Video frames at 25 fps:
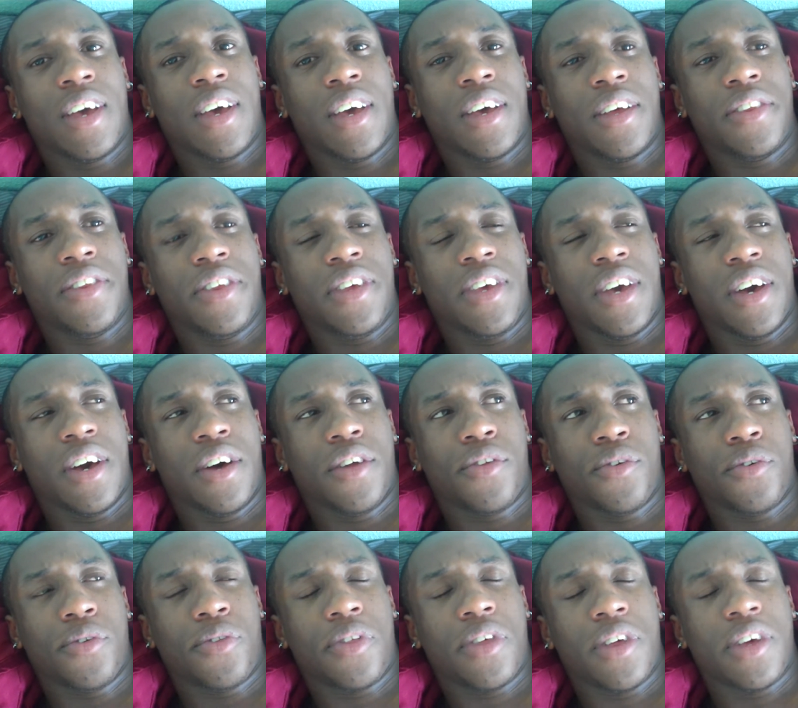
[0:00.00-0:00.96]
and the
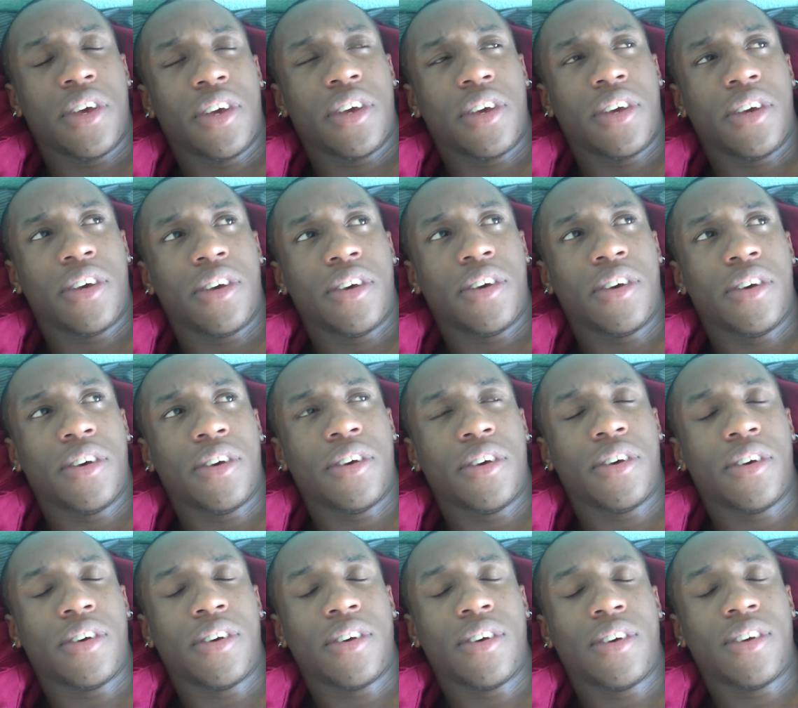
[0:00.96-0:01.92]
other thing,
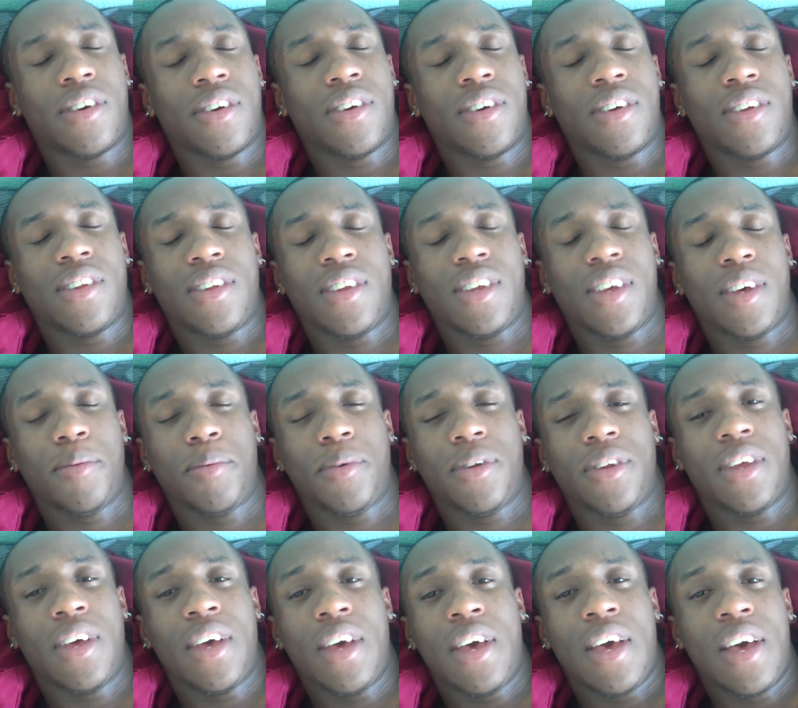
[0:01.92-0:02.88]

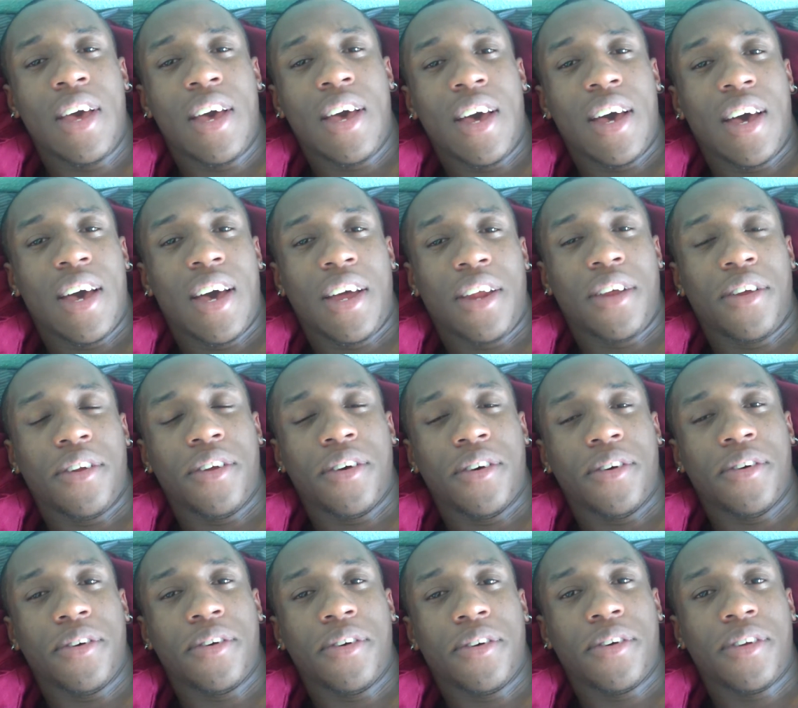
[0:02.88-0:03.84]
damn it, I don't
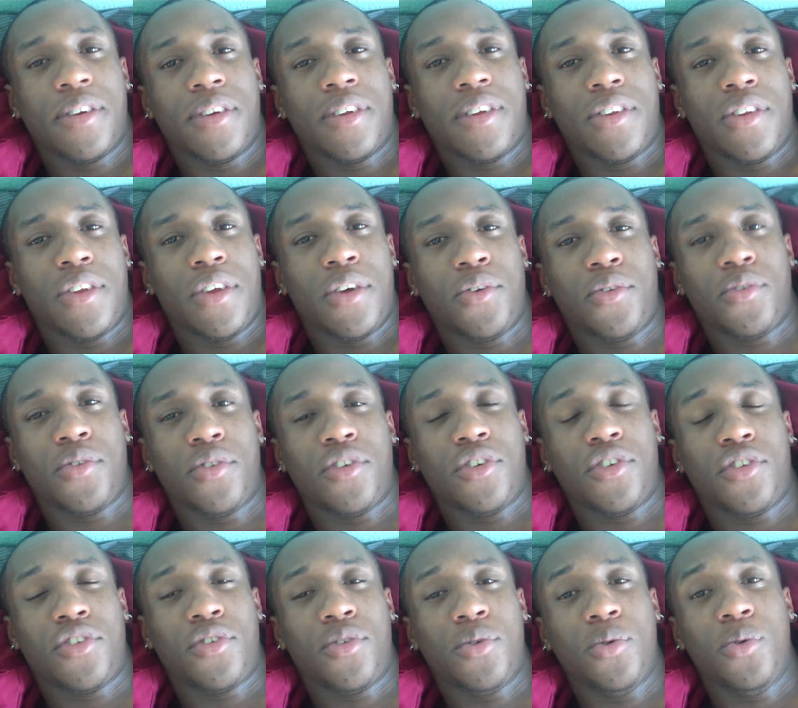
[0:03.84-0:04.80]
know. Those
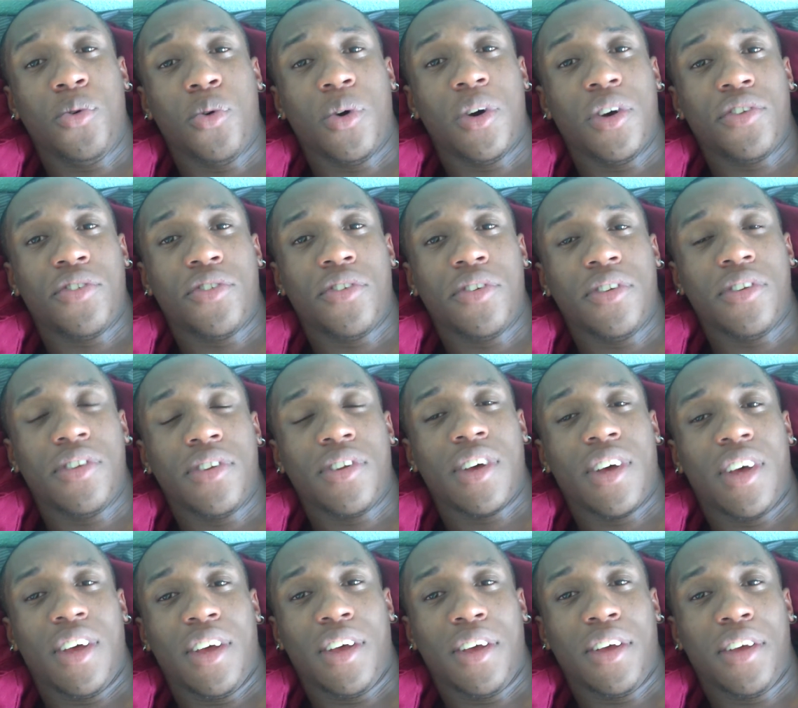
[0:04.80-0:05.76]
are just two
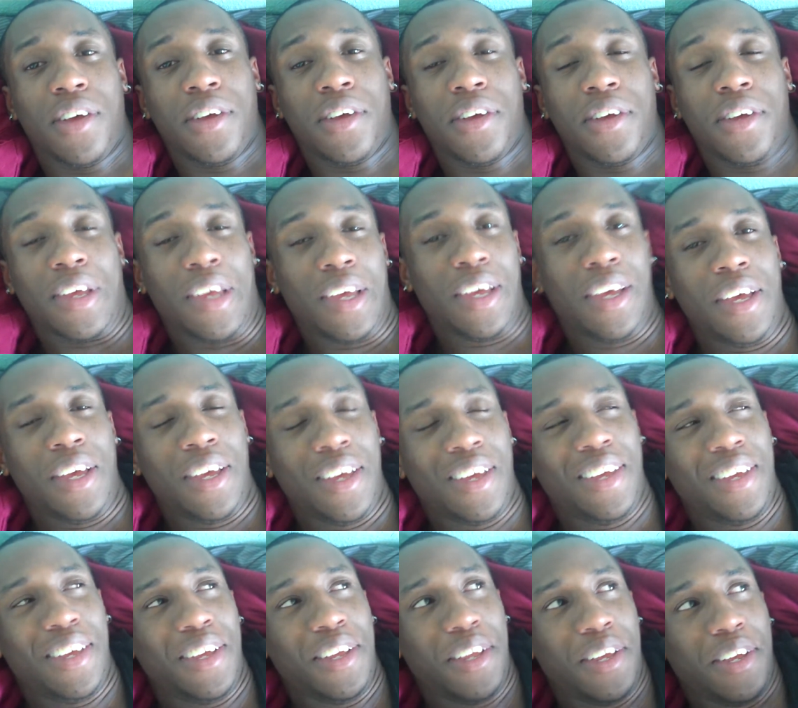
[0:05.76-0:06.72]
questions.
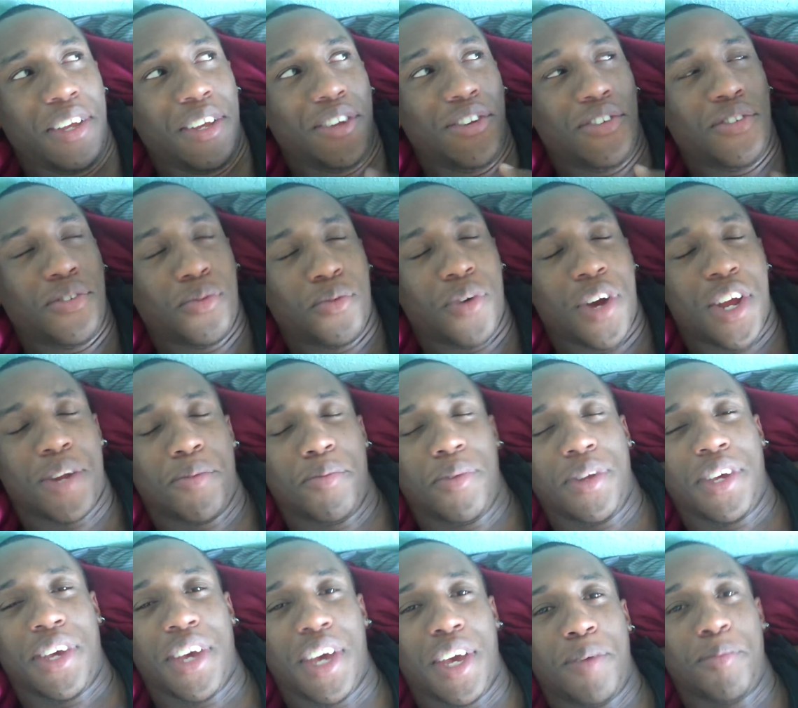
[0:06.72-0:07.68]
Uh, just
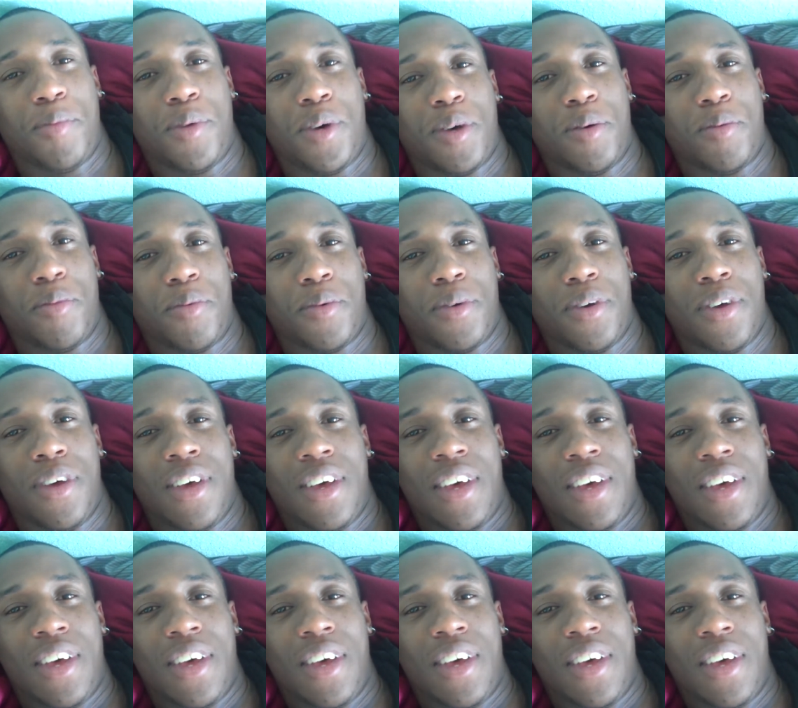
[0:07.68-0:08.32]
randomly came up.